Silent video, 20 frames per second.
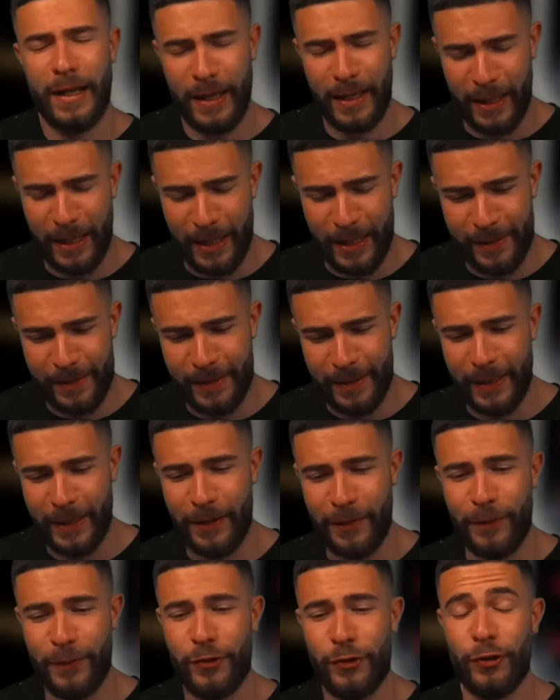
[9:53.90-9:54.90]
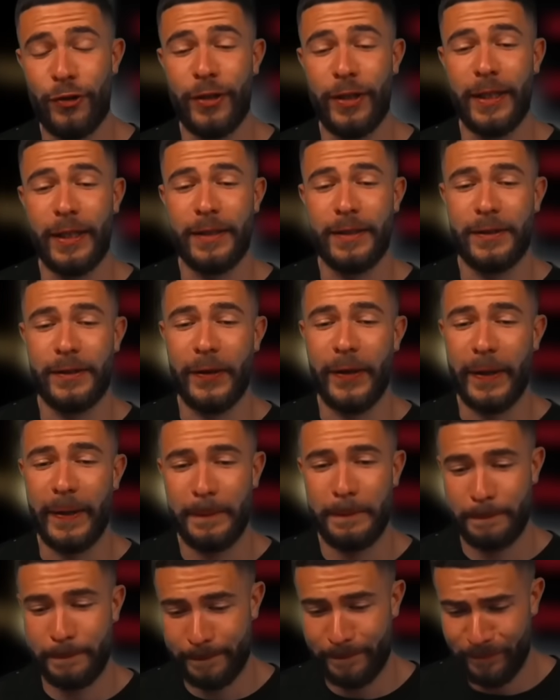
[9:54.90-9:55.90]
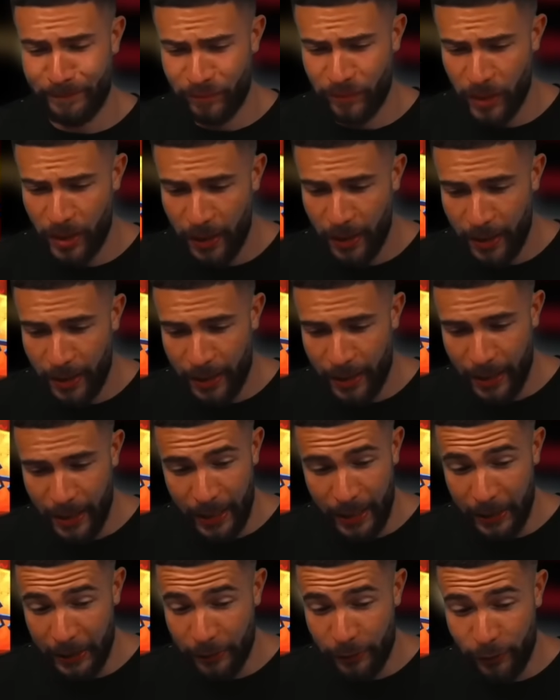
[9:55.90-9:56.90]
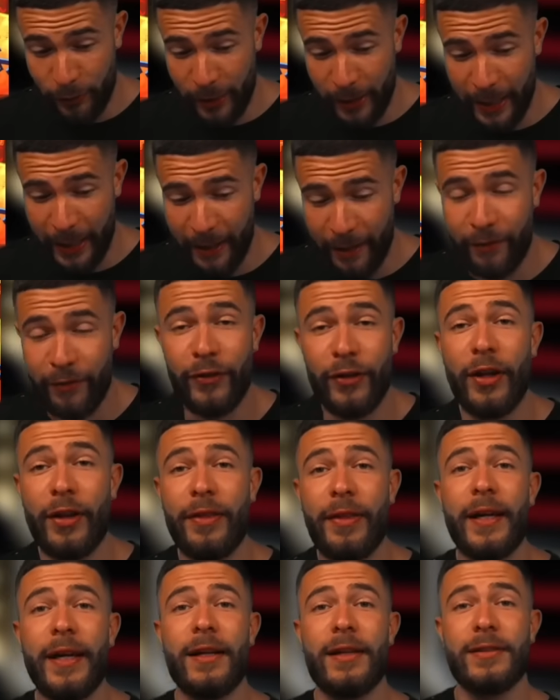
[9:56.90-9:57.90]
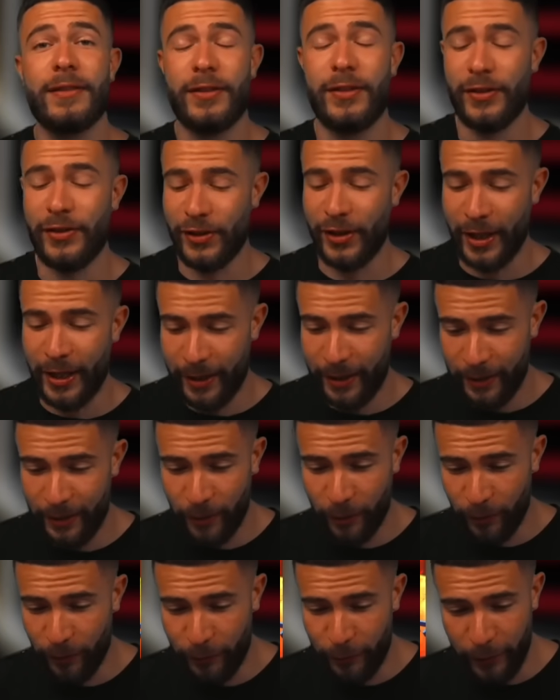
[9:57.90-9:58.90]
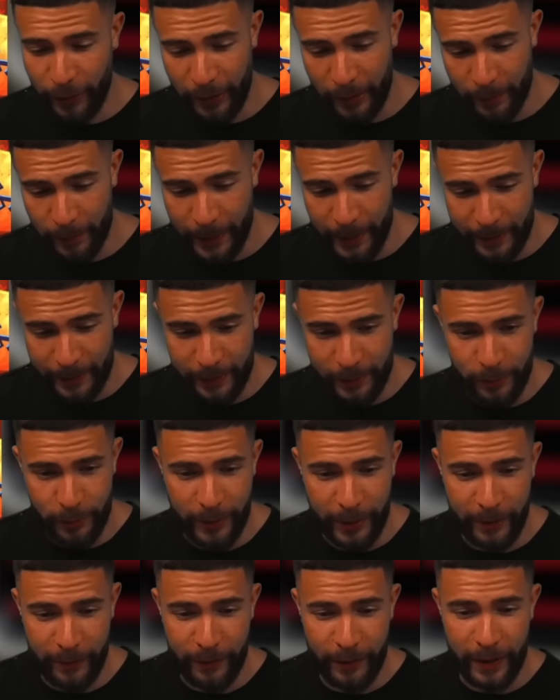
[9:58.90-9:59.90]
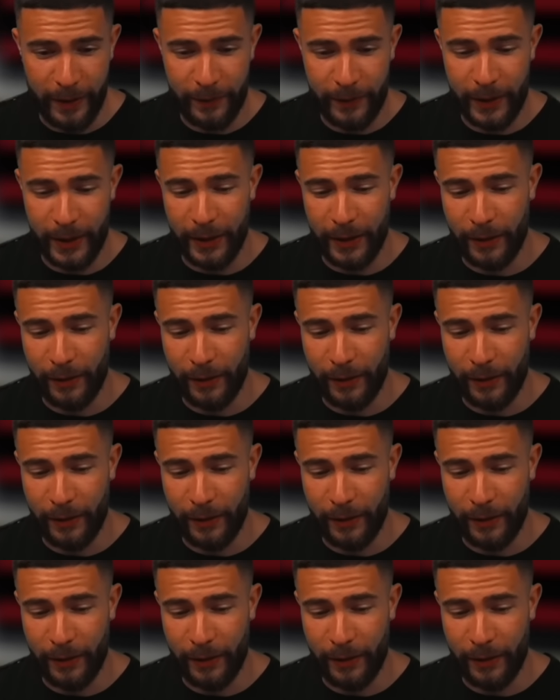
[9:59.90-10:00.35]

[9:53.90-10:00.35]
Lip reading: Guys, thank you for tuning in today. I literally have nothing else to say. Don't forget about the 25k